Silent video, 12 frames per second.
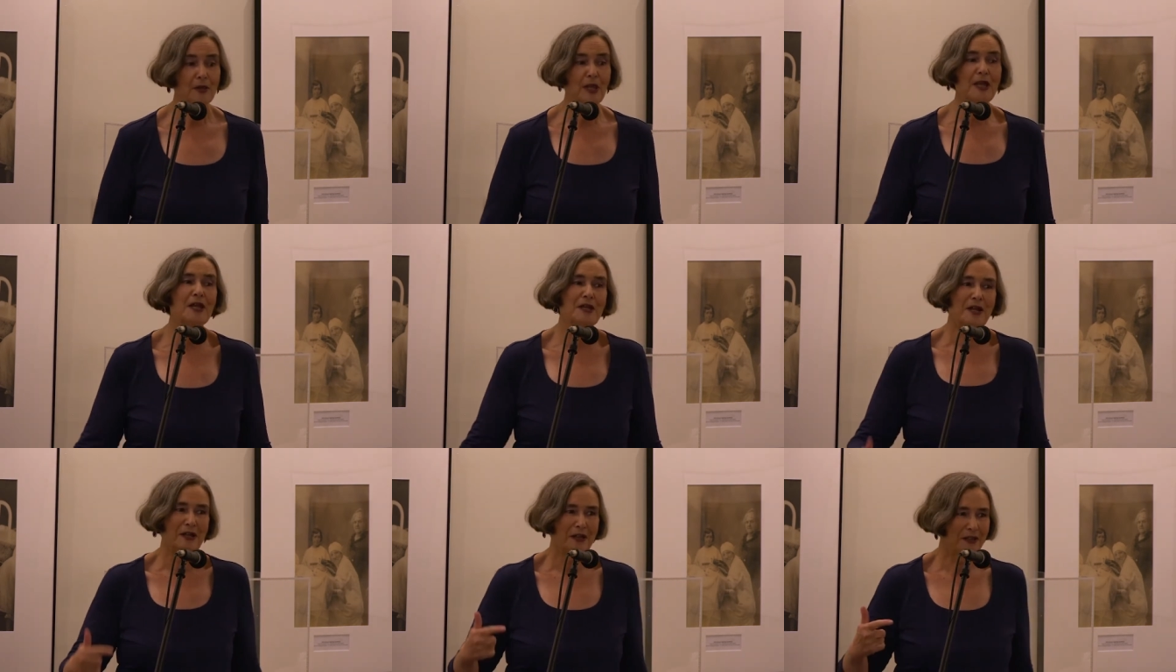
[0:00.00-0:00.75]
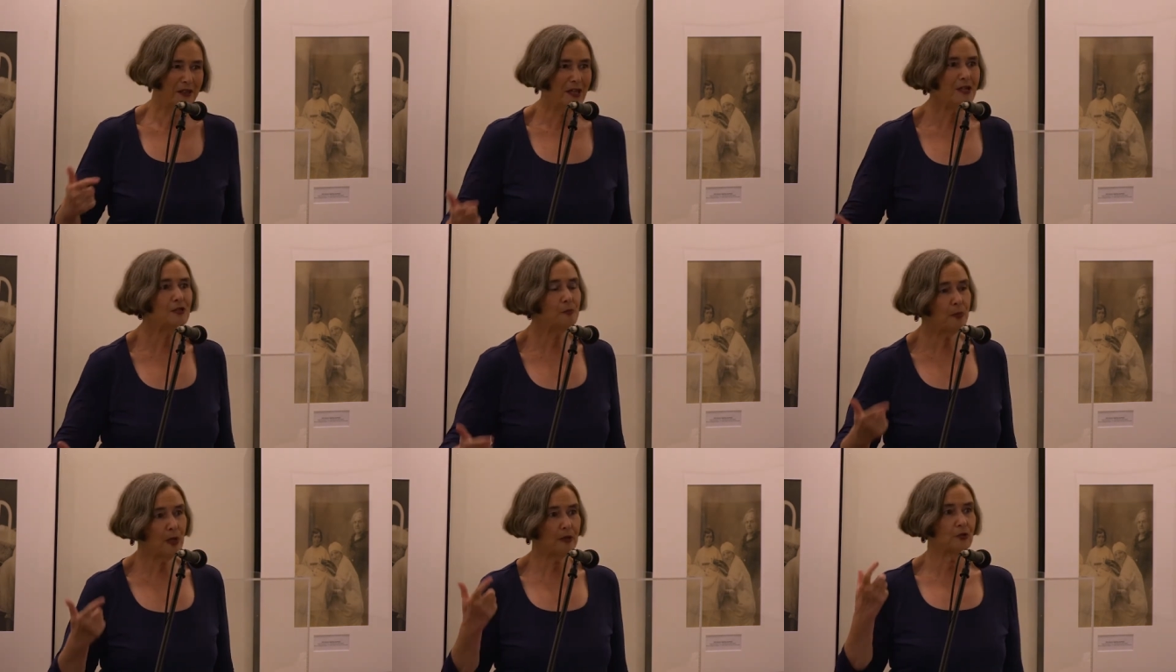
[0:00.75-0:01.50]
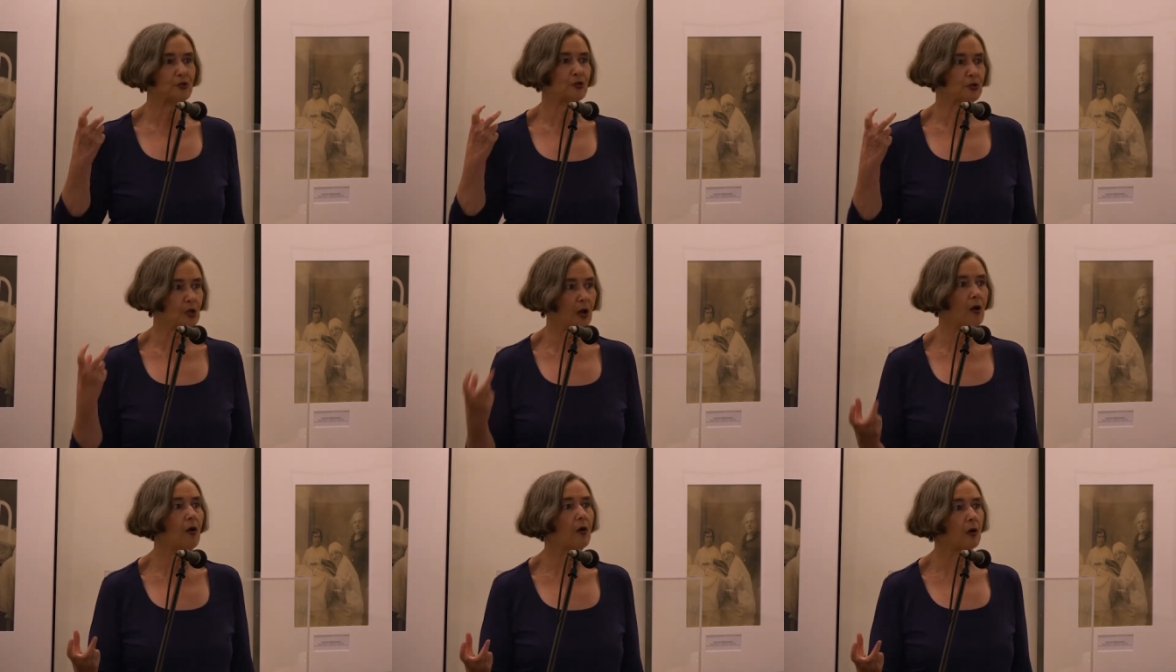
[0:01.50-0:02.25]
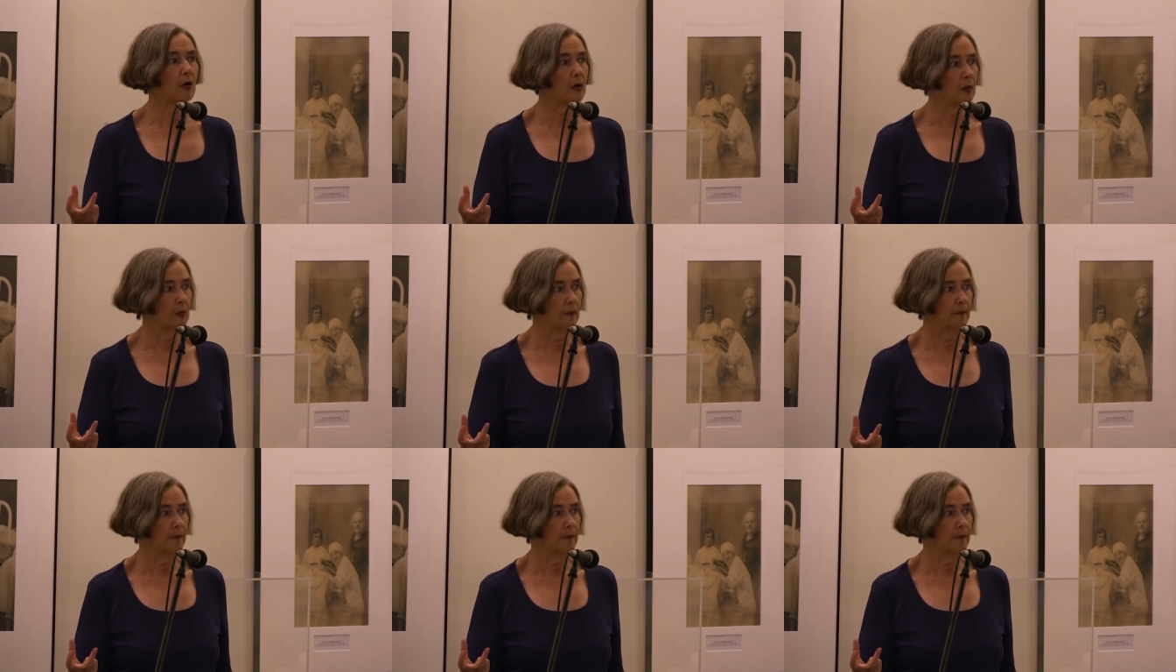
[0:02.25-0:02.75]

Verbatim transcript: These pictures are